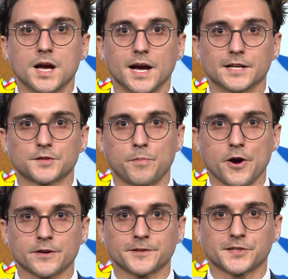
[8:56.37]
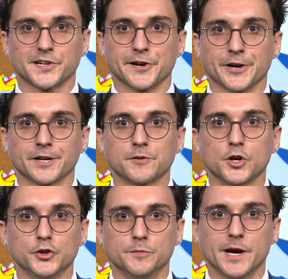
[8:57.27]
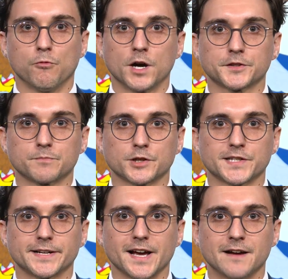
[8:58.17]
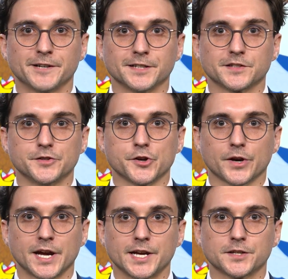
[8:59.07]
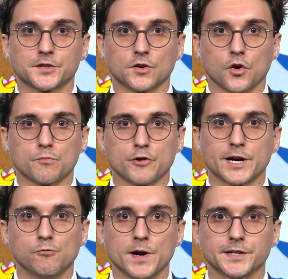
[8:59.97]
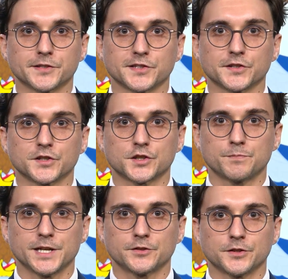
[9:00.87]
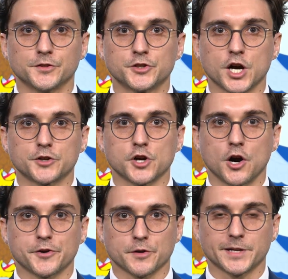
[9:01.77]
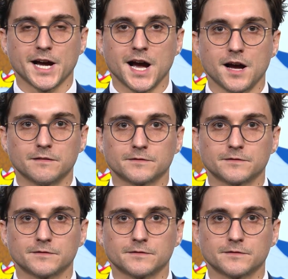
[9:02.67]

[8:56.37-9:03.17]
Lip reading: As part of this hearing, you may want to present evidence in your case or bring witnesses to speak to the judge on your behalf.